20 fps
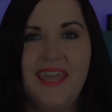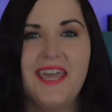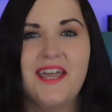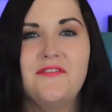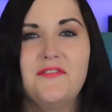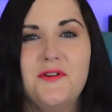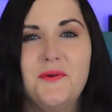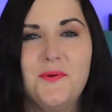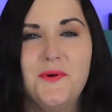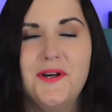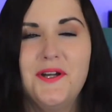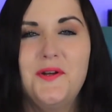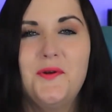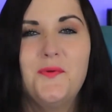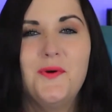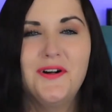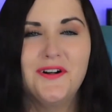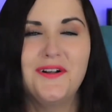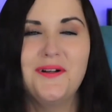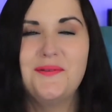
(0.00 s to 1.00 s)
Hey everyone,
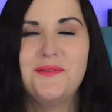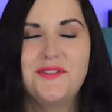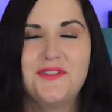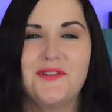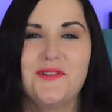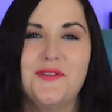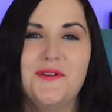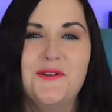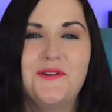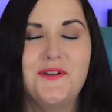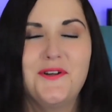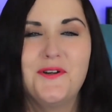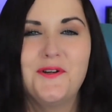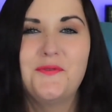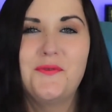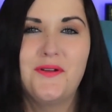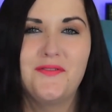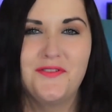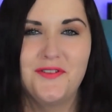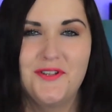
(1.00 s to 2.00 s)
welcome to the Low Code
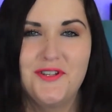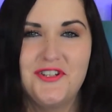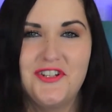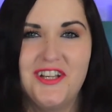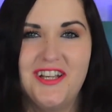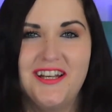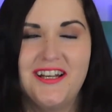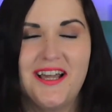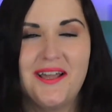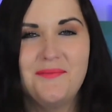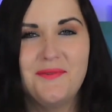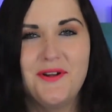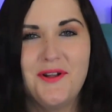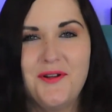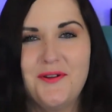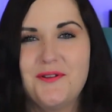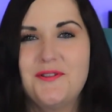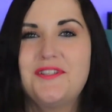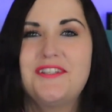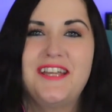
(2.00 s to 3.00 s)
Revolution. I'm your
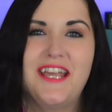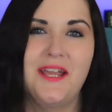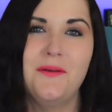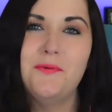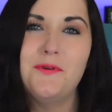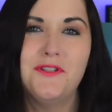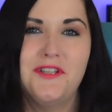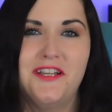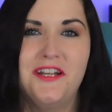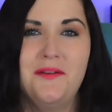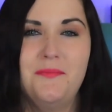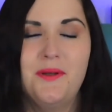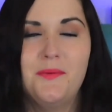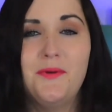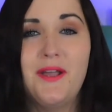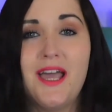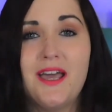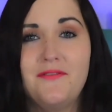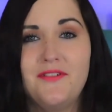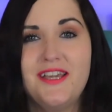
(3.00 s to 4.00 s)
host, April Dunnam, and we
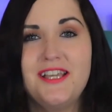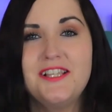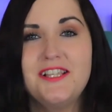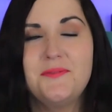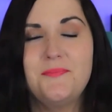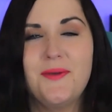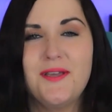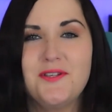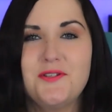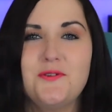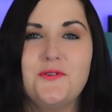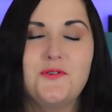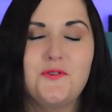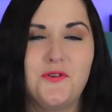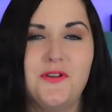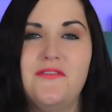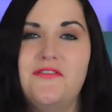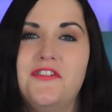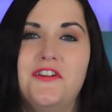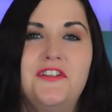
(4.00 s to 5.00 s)
have a special
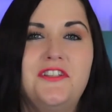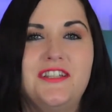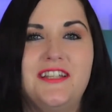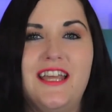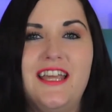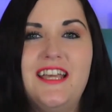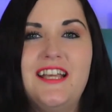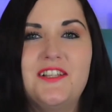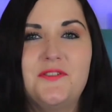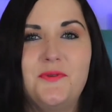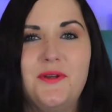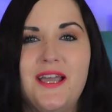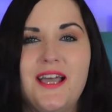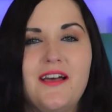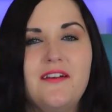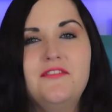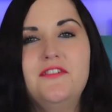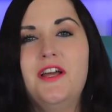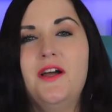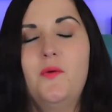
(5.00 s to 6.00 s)
treat for you today because we
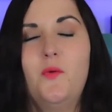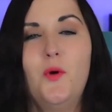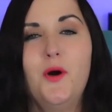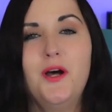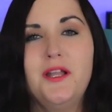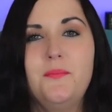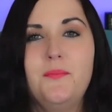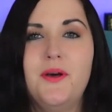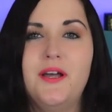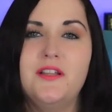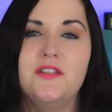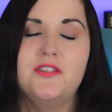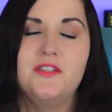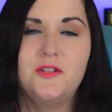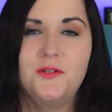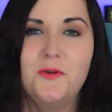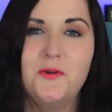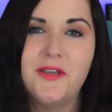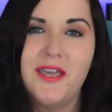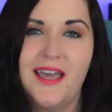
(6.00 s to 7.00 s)
have not one but
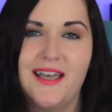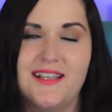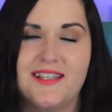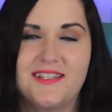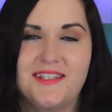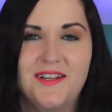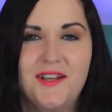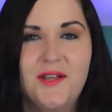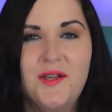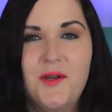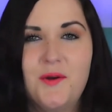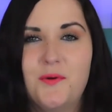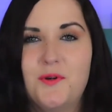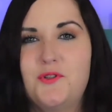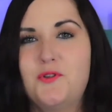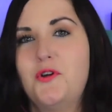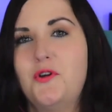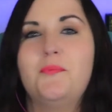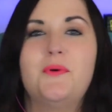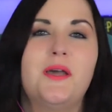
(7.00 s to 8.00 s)
two guests. We're
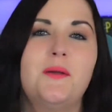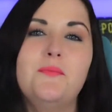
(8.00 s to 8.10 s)
joined by